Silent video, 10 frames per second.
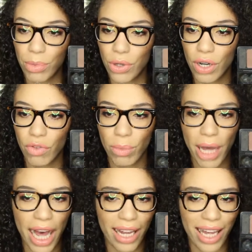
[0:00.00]
Beautiful
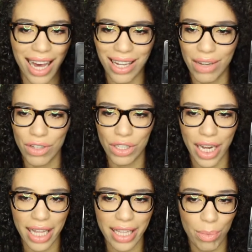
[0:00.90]
palette. I love the
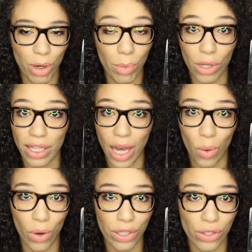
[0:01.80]
shades. That purple and
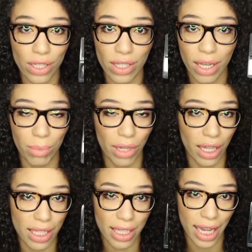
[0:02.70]
that orange just
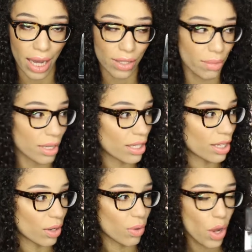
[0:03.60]
completely stick out to me.
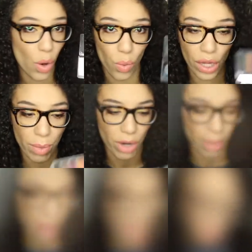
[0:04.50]
So really
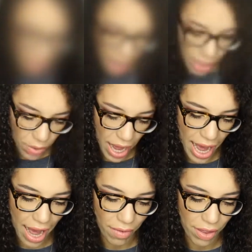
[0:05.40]
pretty palette. I also
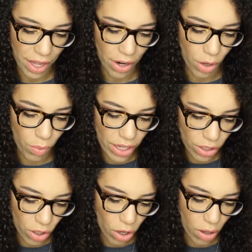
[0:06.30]
have their
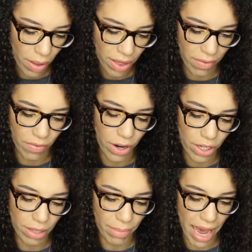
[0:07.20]
original, the
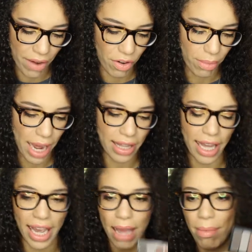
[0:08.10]
first Matte for Matte
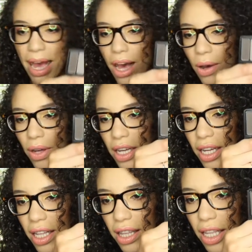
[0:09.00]
that came out.
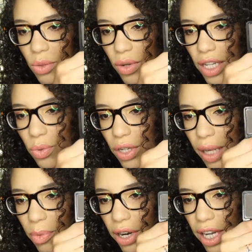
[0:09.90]
This one is
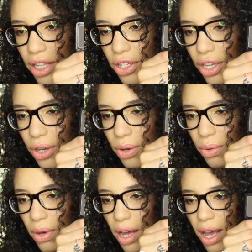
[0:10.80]
really pretty too.